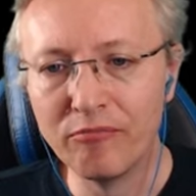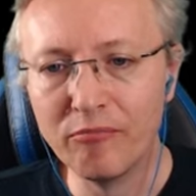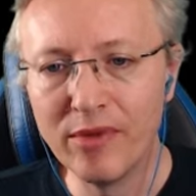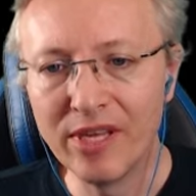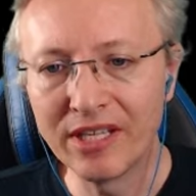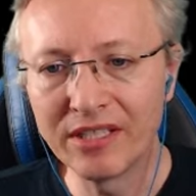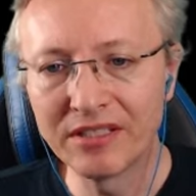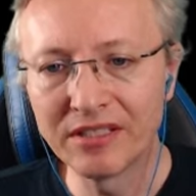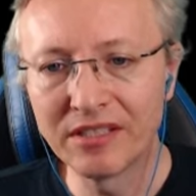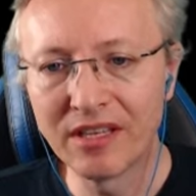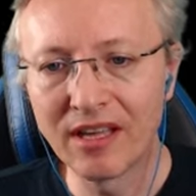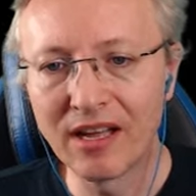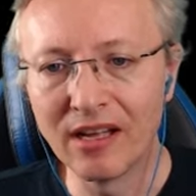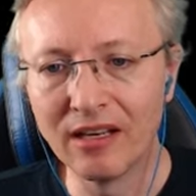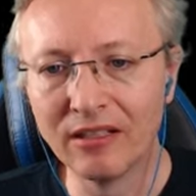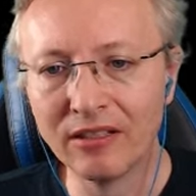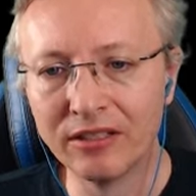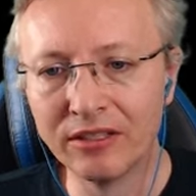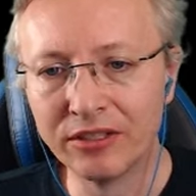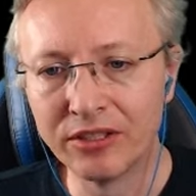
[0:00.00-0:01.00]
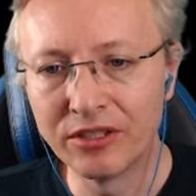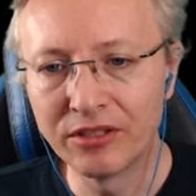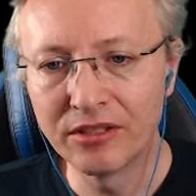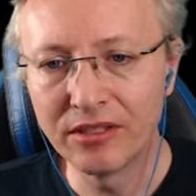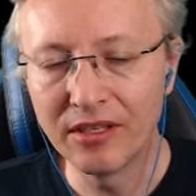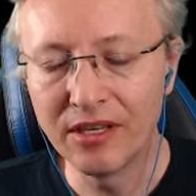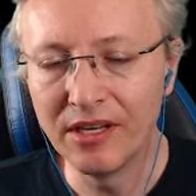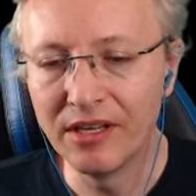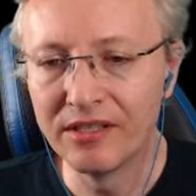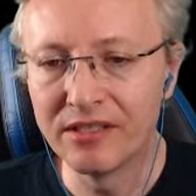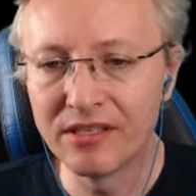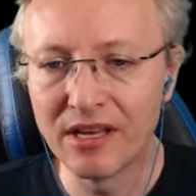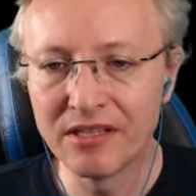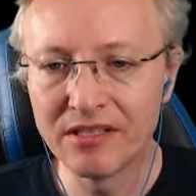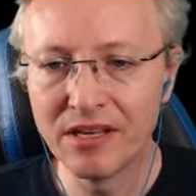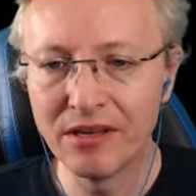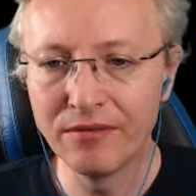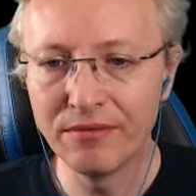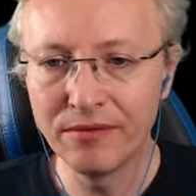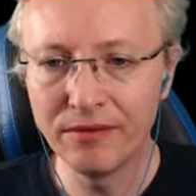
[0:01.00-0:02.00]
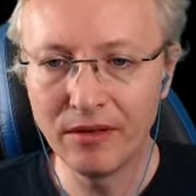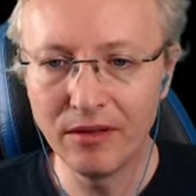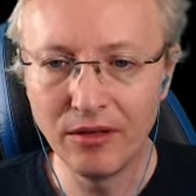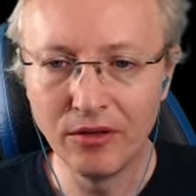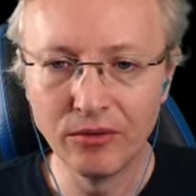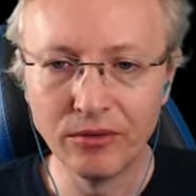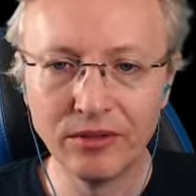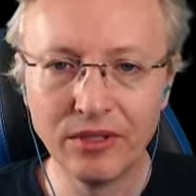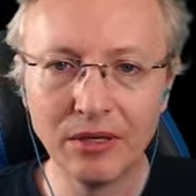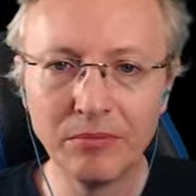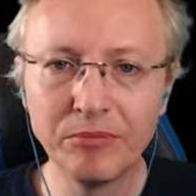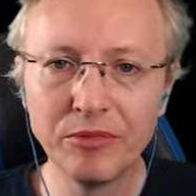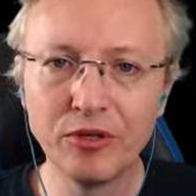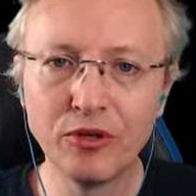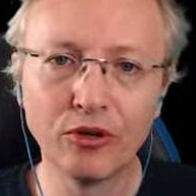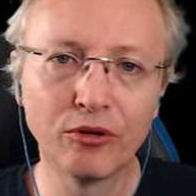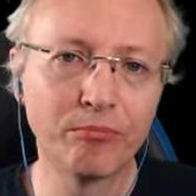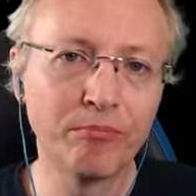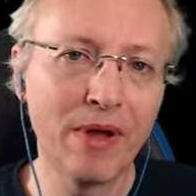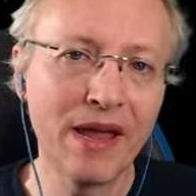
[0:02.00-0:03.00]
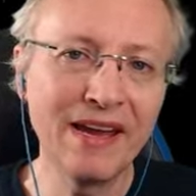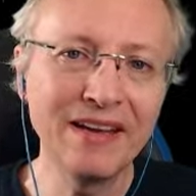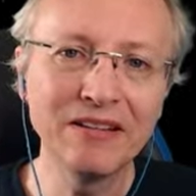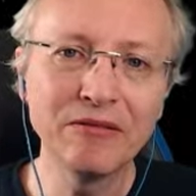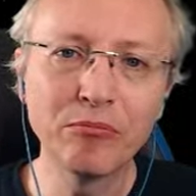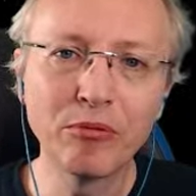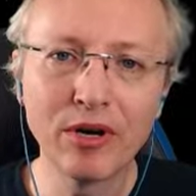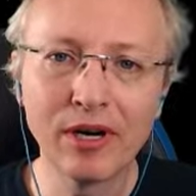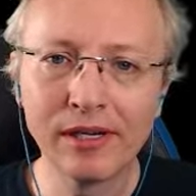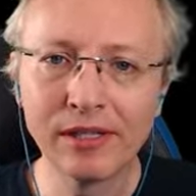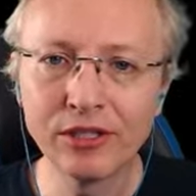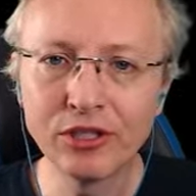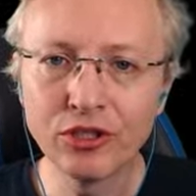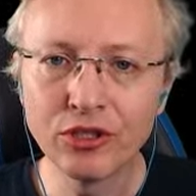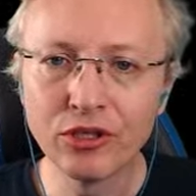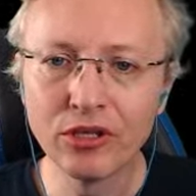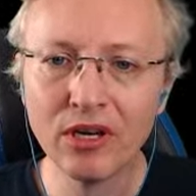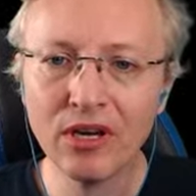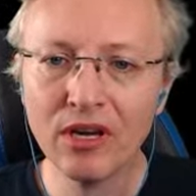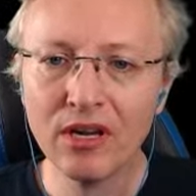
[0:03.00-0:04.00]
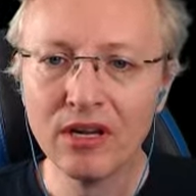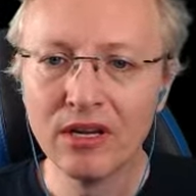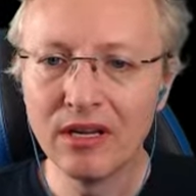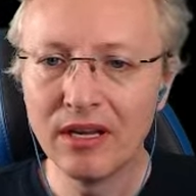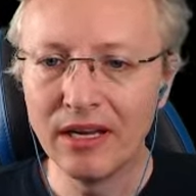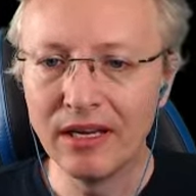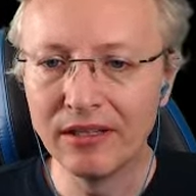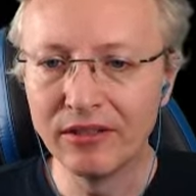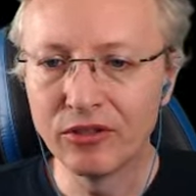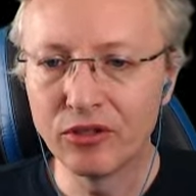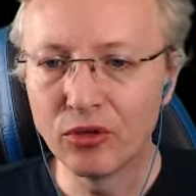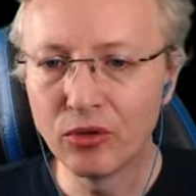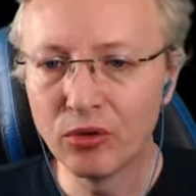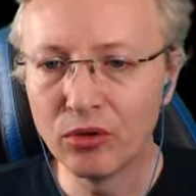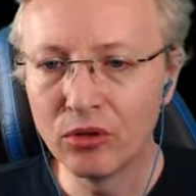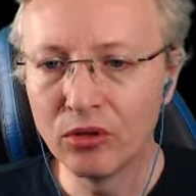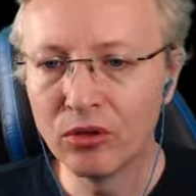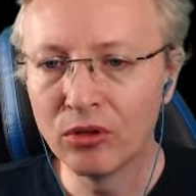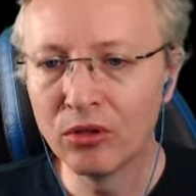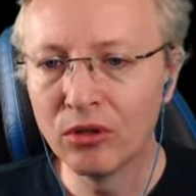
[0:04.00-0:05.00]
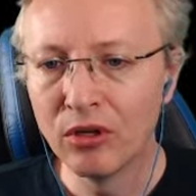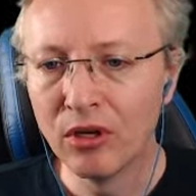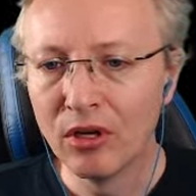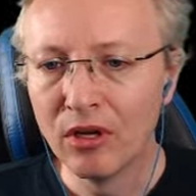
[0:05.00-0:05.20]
mixed colors. It's as if you dipped your paintbrush into